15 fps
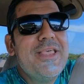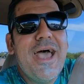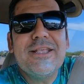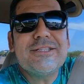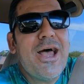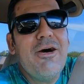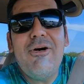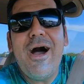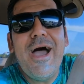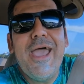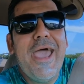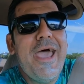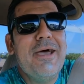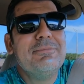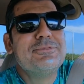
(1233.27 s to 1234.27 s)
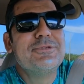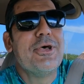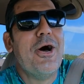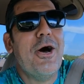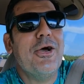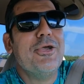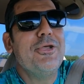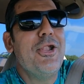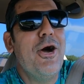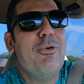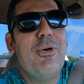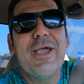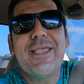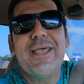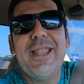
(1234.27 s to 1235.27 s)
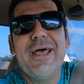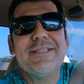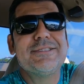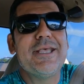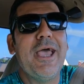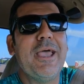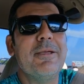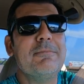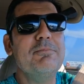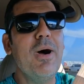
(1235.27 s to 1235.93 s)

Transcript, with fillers: That's how I am. So, you know, what can I say?